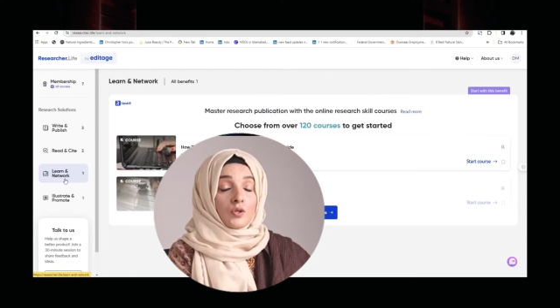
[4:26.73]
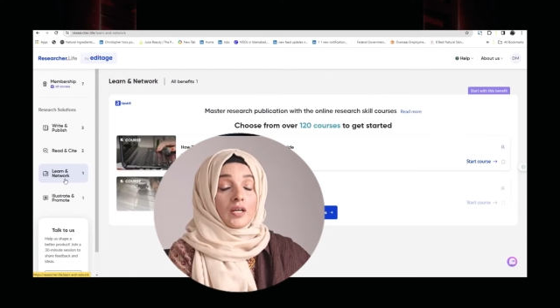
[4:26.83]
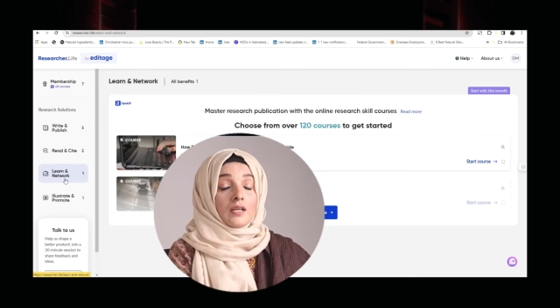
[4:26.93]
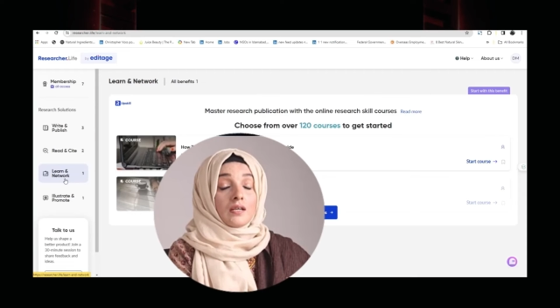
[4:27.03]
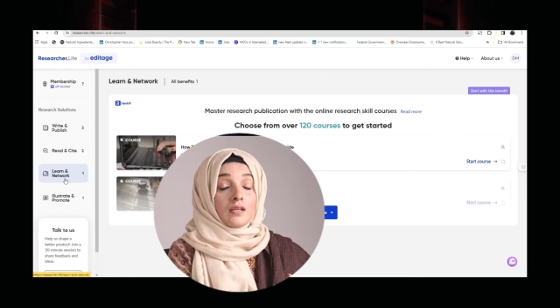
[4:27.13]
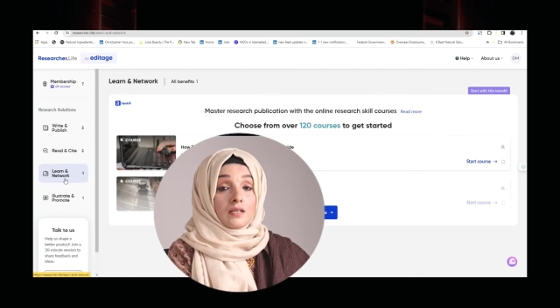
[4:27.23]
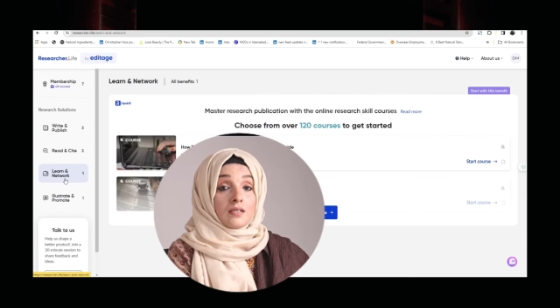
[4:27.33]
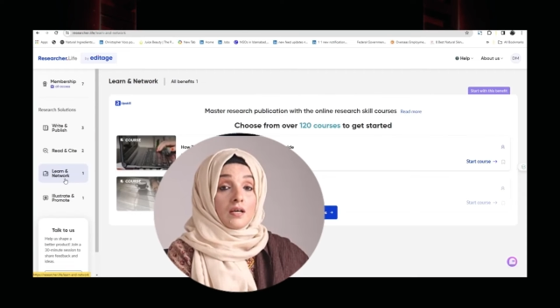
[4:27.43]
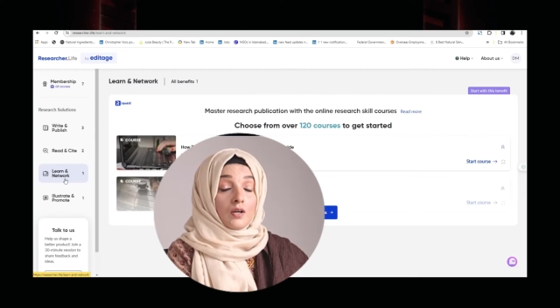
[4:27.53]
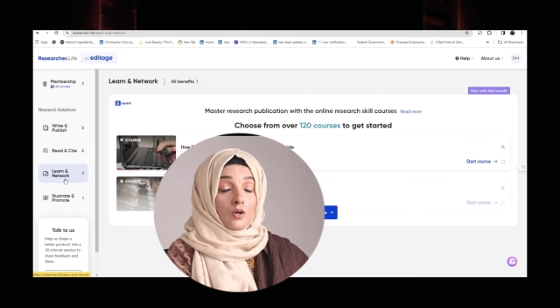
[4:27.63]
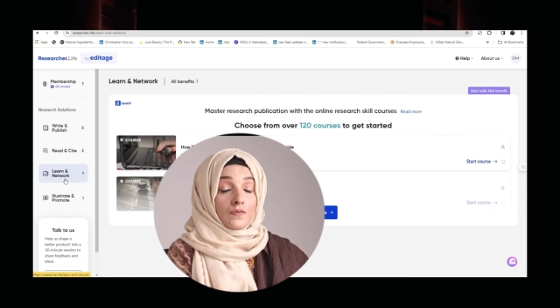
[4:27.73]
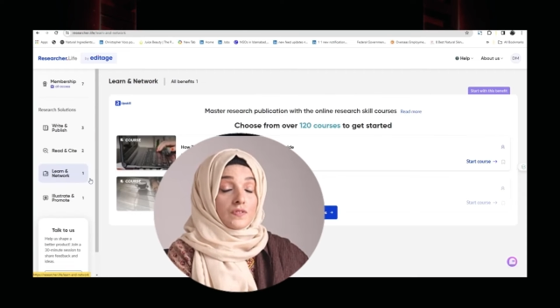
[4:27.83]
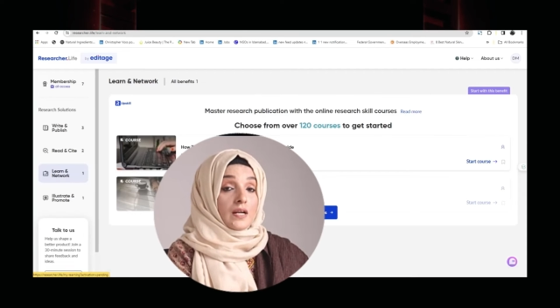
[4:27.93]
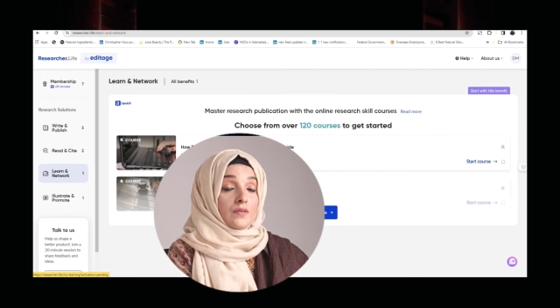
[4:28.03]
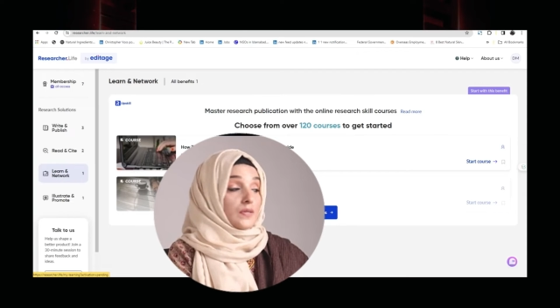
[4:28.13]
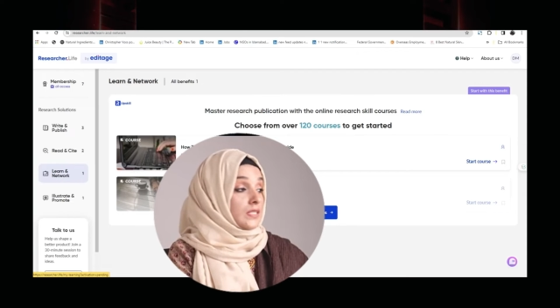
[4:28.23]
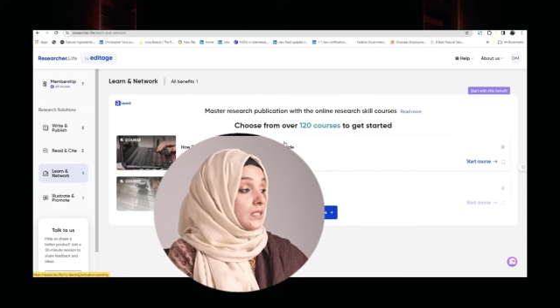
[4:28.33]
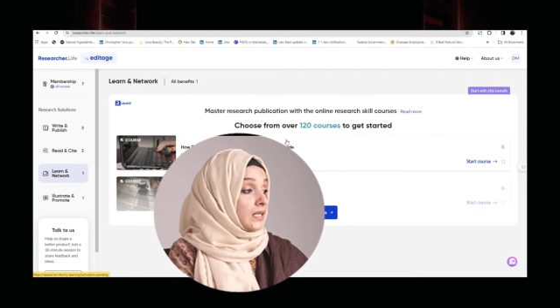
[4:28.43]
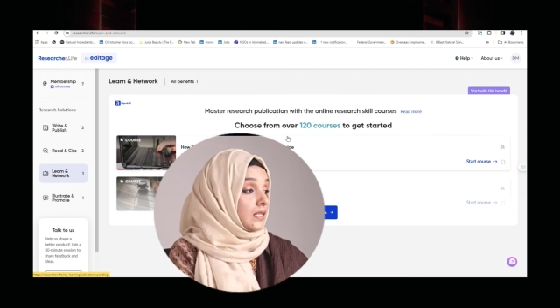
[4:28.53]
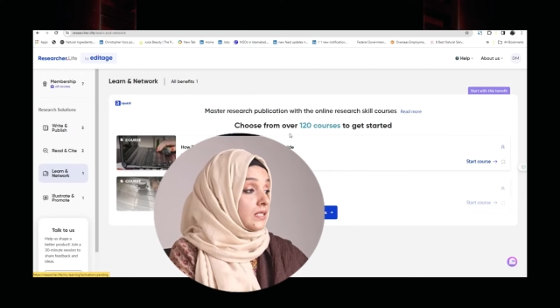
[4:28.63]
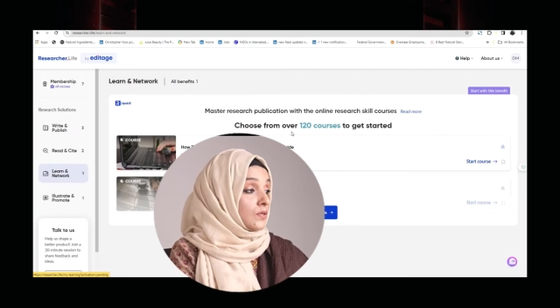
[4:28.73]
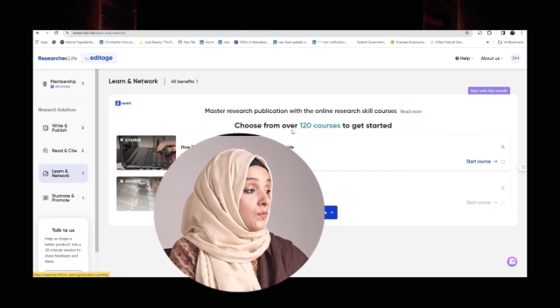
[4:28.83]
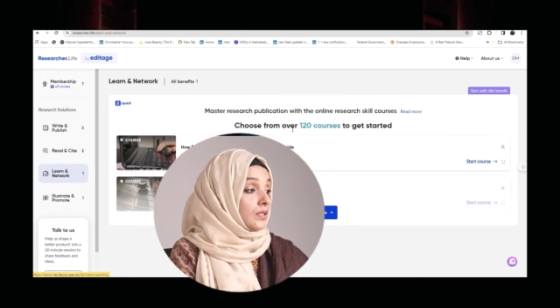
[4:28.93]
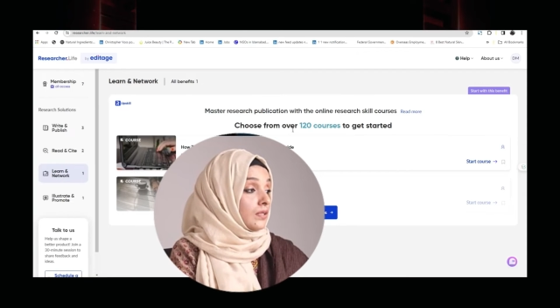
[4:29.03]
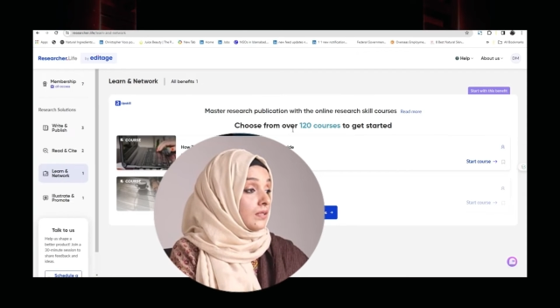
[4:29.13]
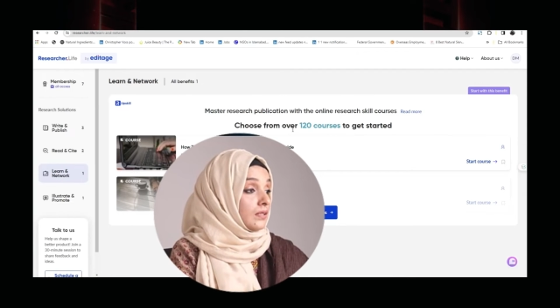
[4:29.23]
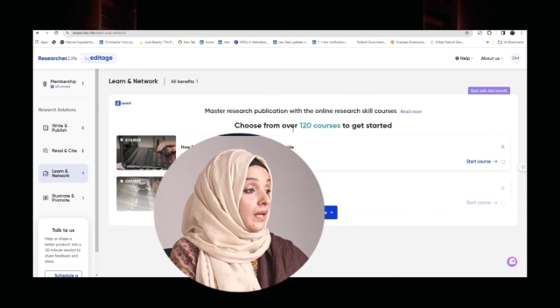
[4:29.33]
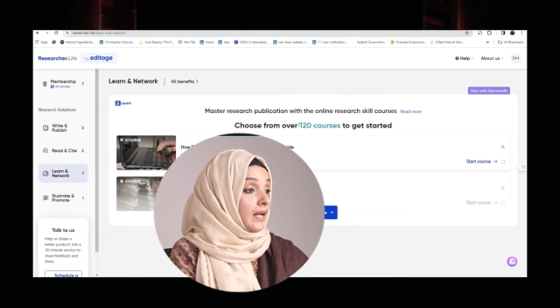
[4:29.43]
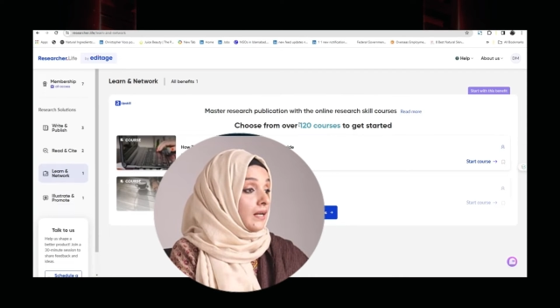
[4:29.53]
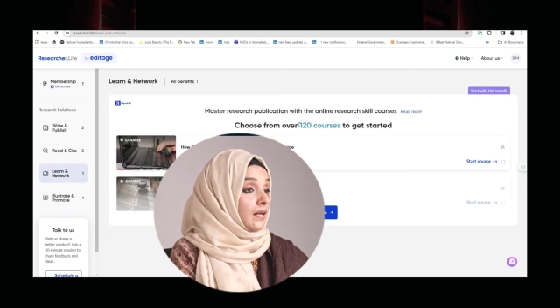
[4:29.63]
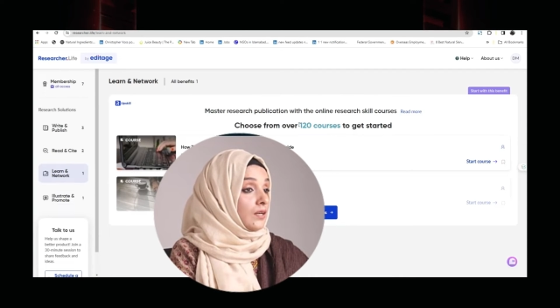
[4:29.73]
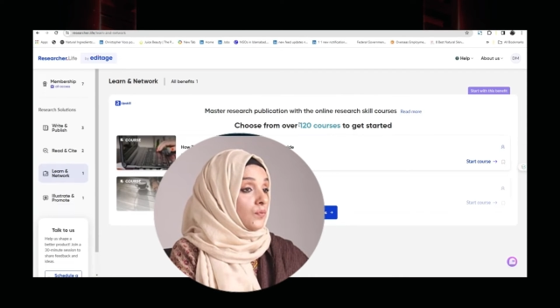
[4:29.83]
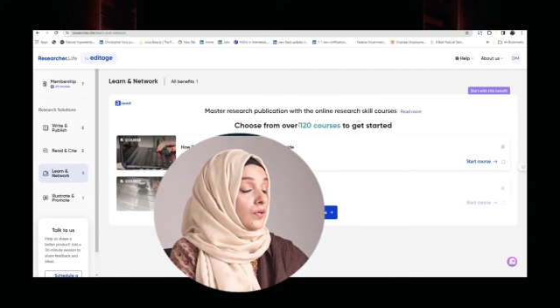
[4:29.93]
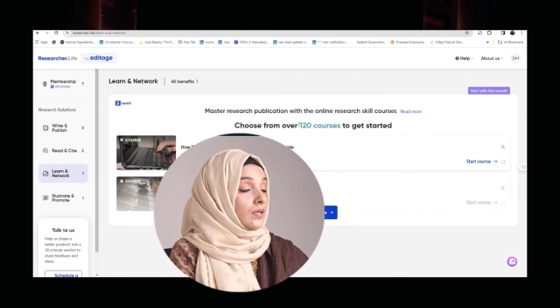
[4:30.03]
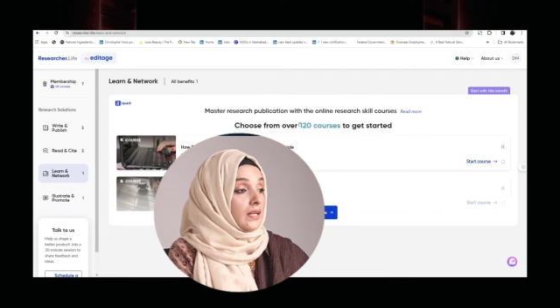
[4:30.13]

You can learn a lot of scientific skills with Learn and Network.